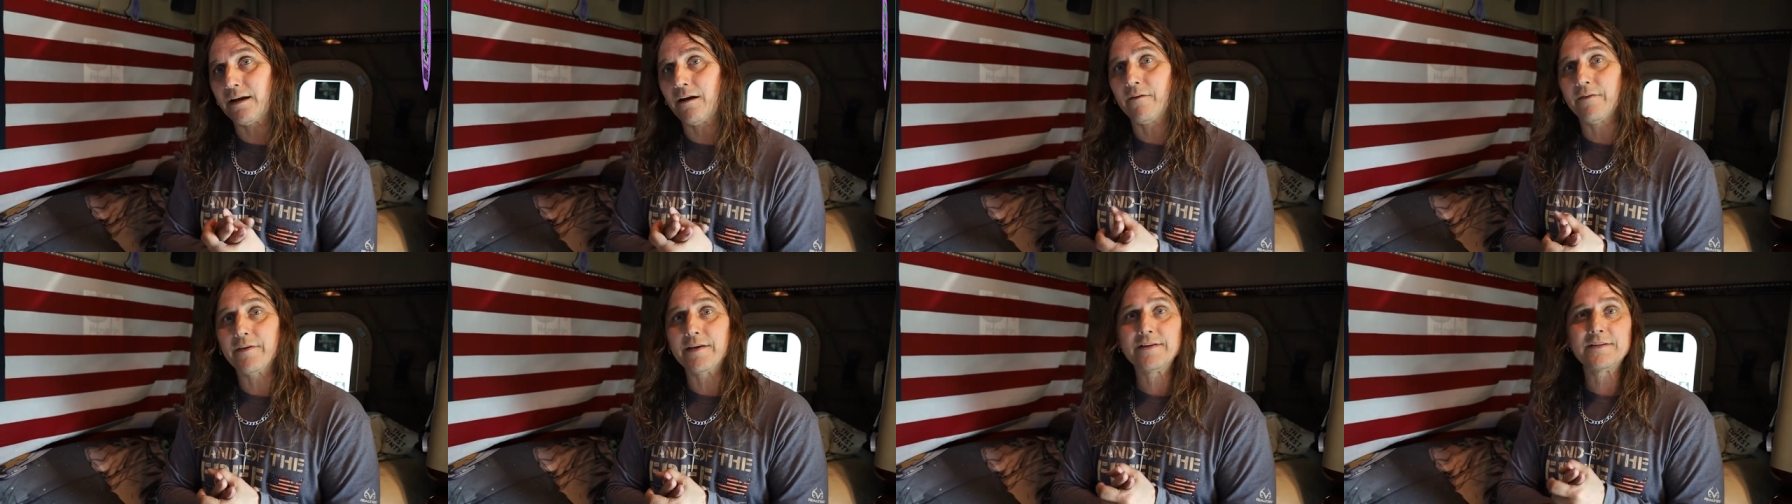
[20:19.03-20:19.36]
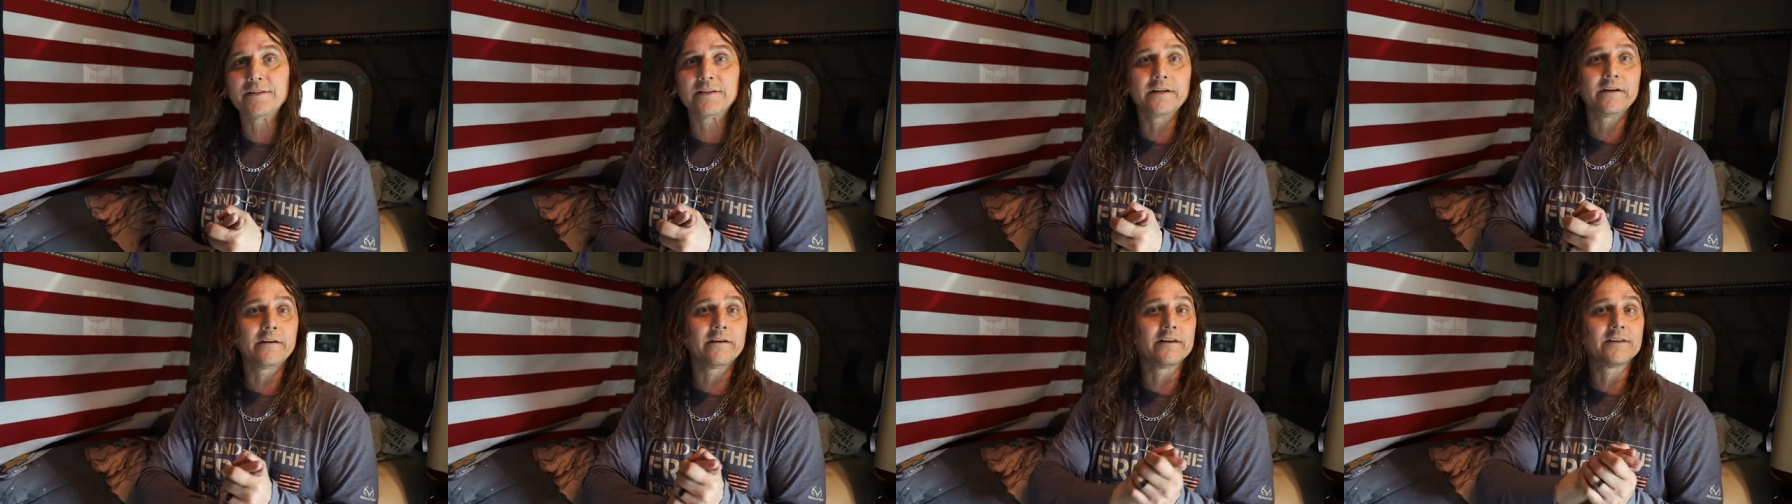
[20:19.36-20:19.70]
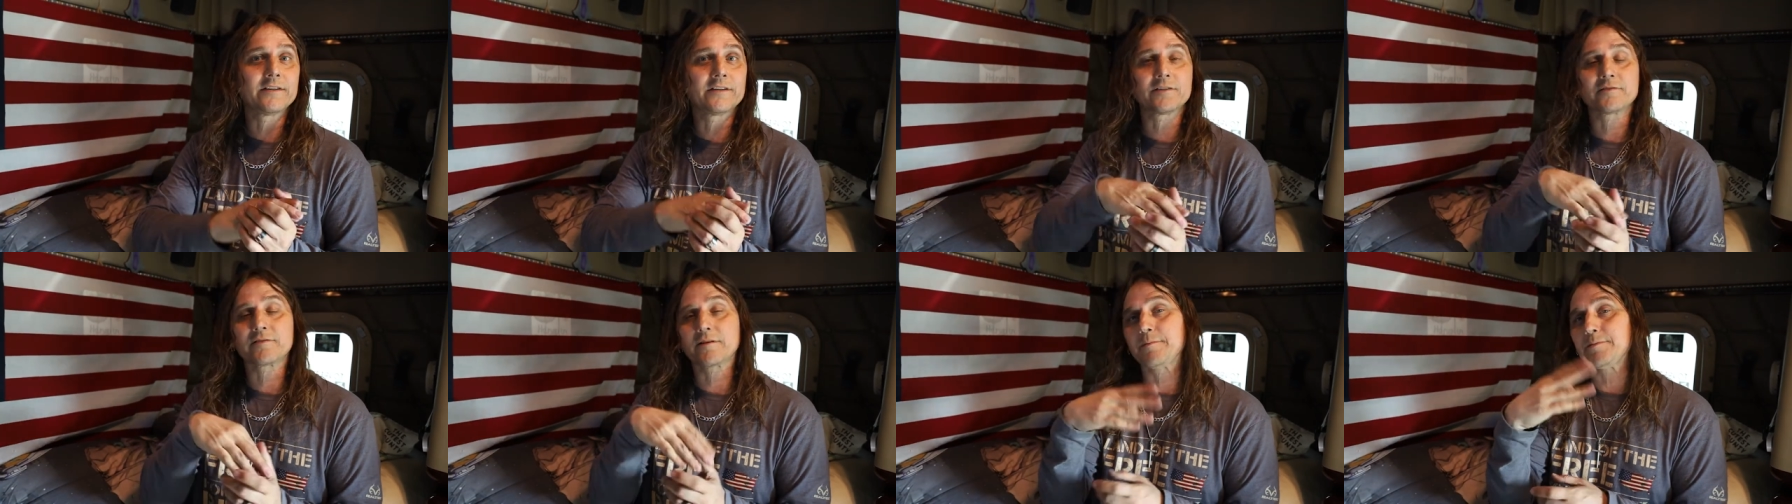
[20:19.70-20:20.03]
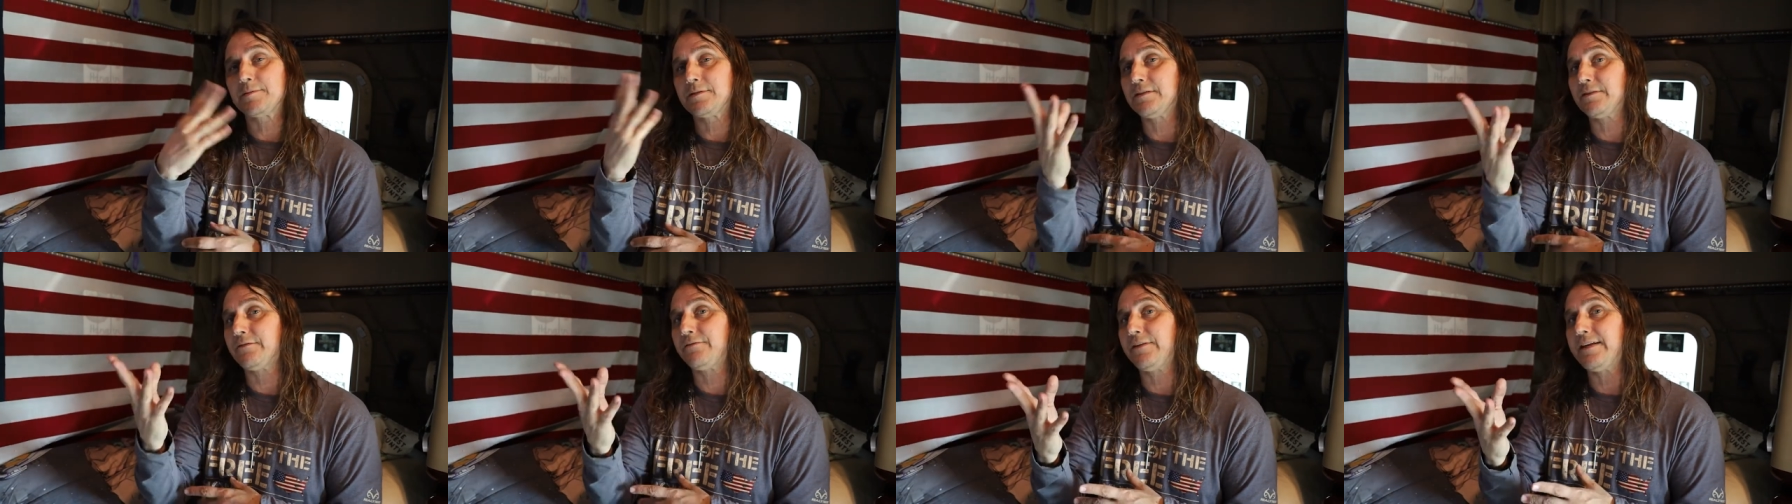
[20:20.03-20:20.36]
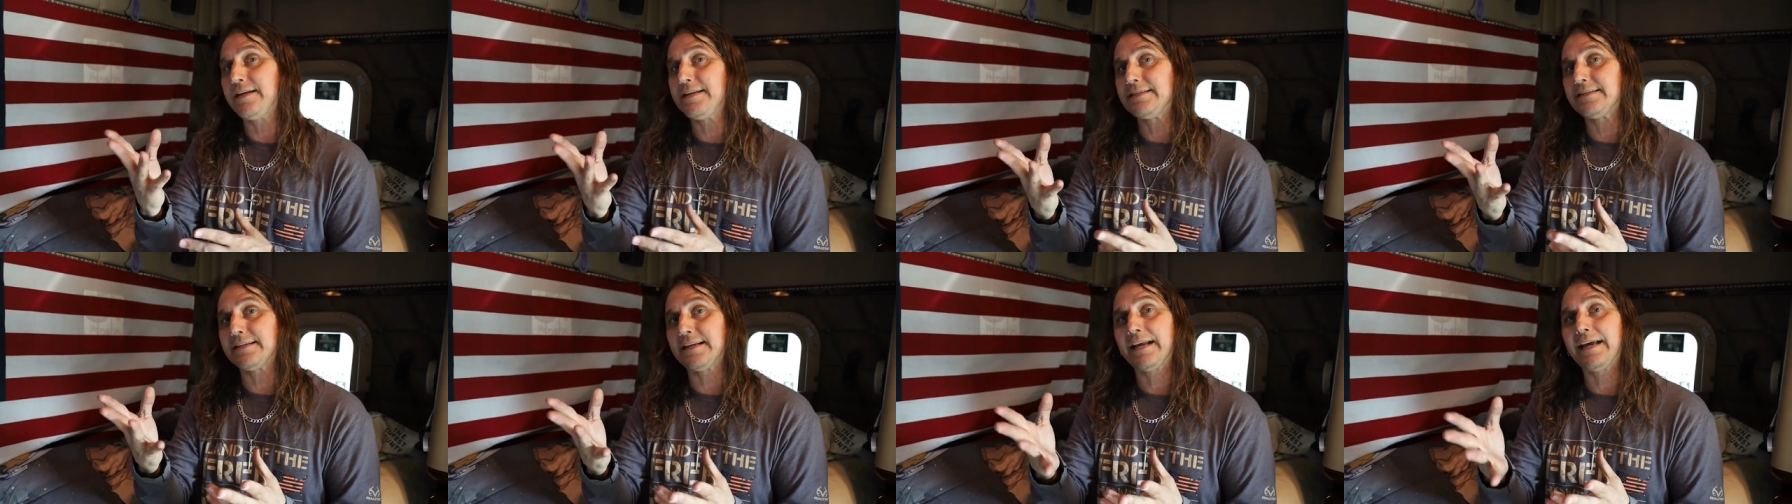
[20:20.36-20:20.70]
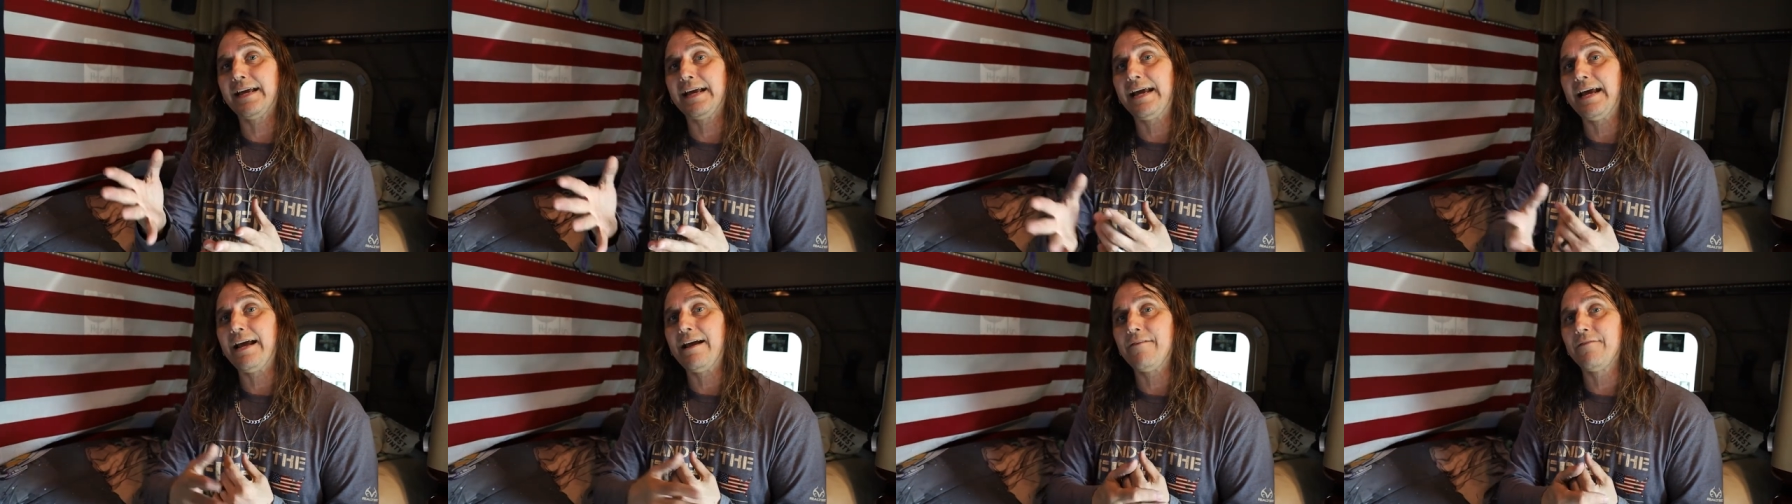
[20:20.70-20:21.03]
All these yearly subscription fees that
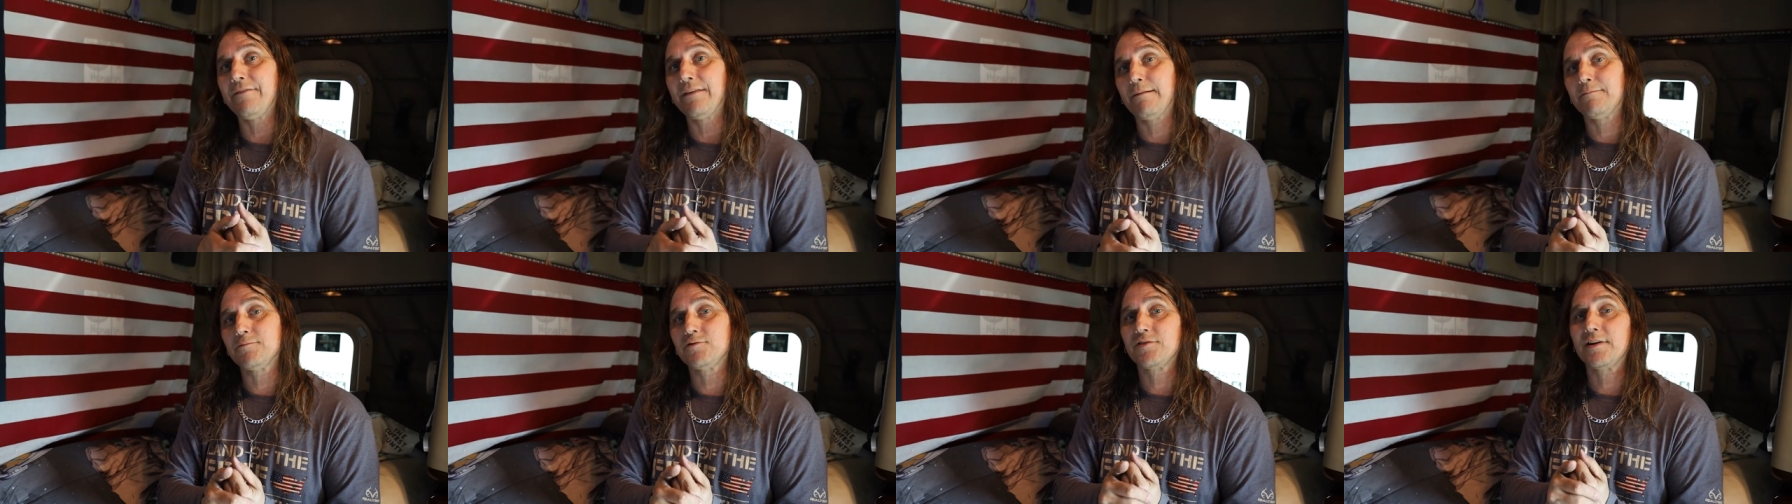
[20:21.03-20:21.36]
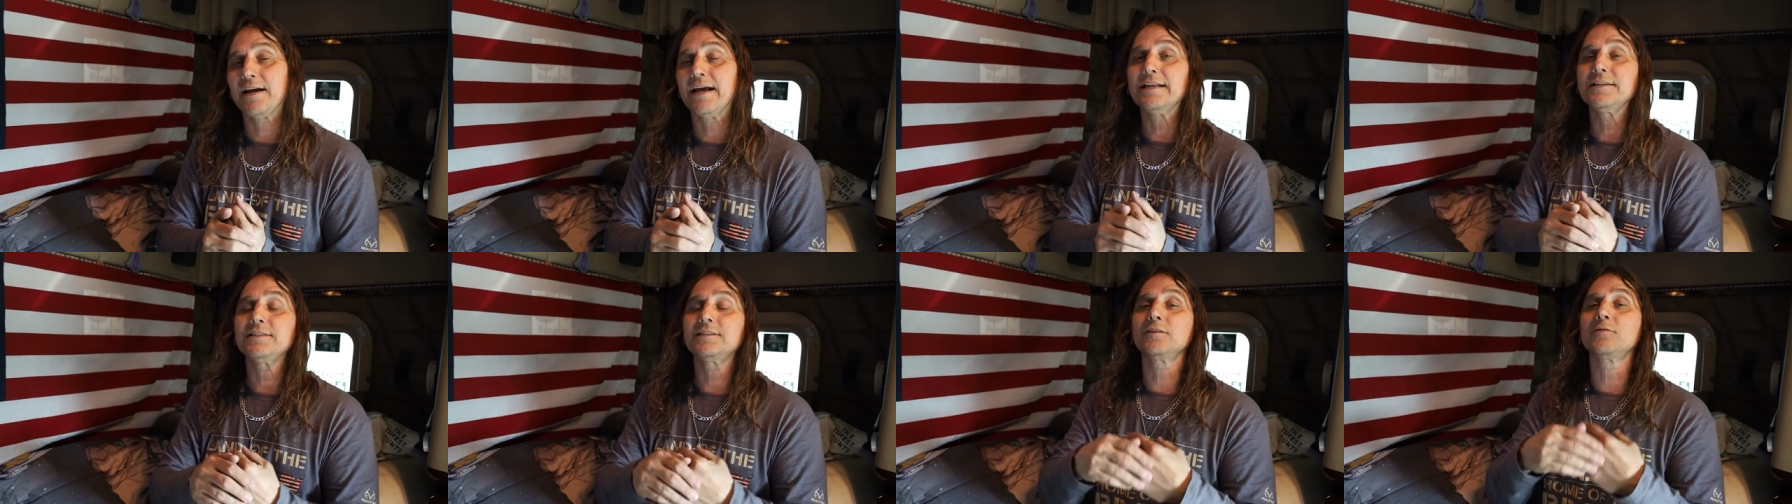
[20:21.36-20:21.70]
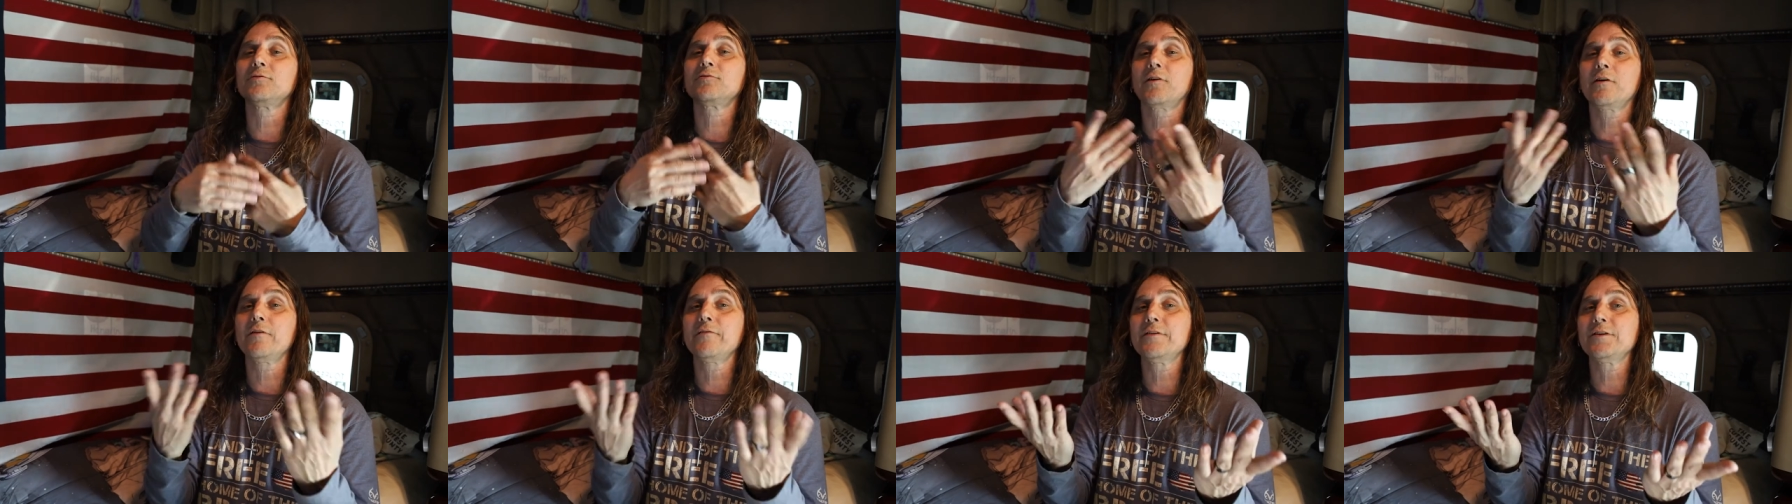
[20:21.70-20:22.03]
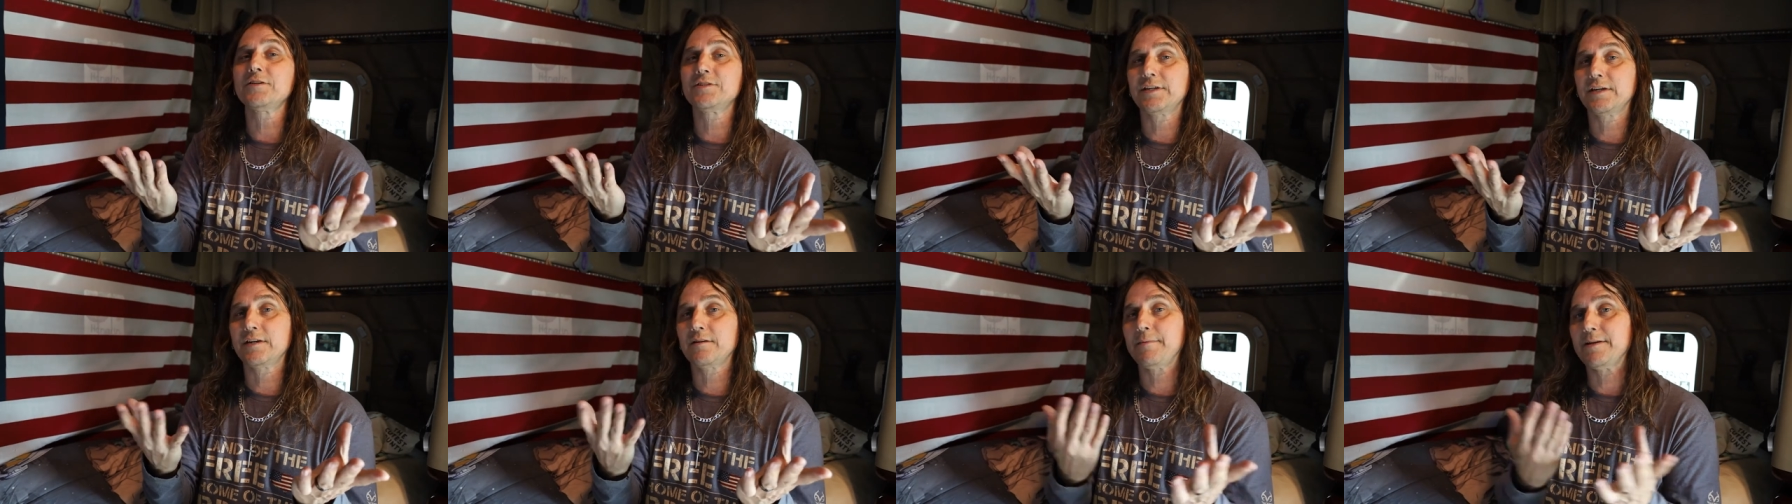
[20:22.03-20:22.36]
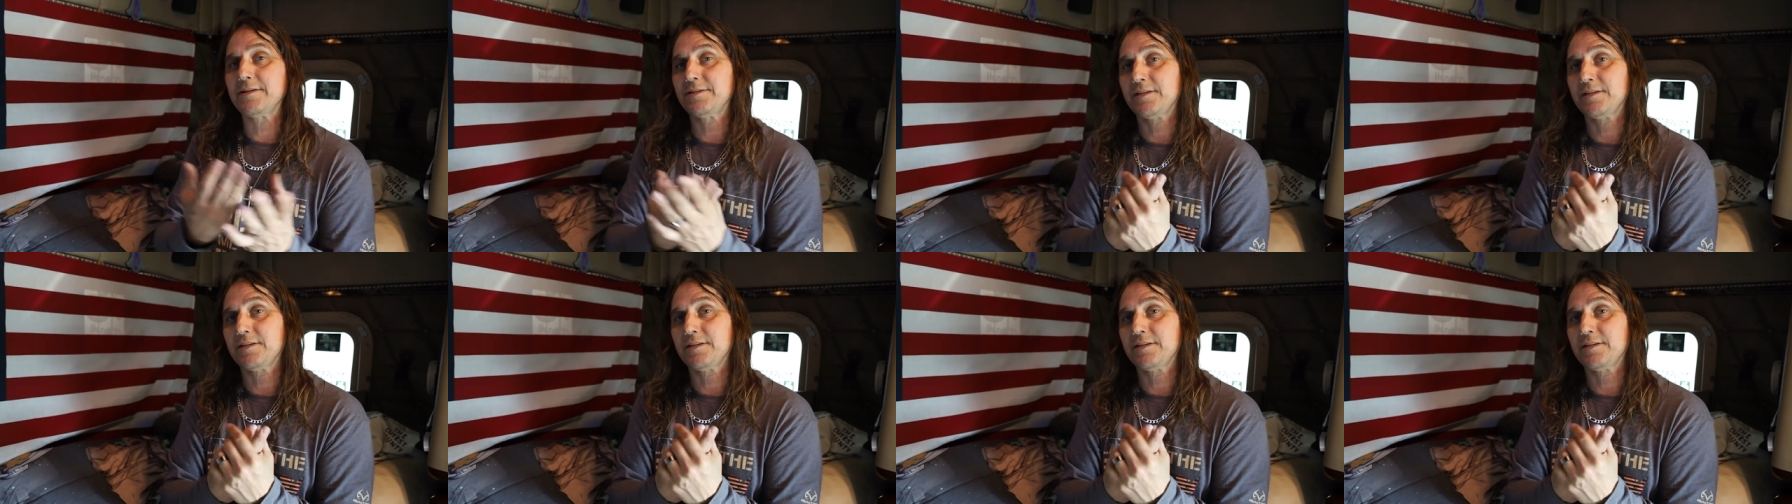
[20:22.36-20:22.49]
I have that I'm trying to grow this channel,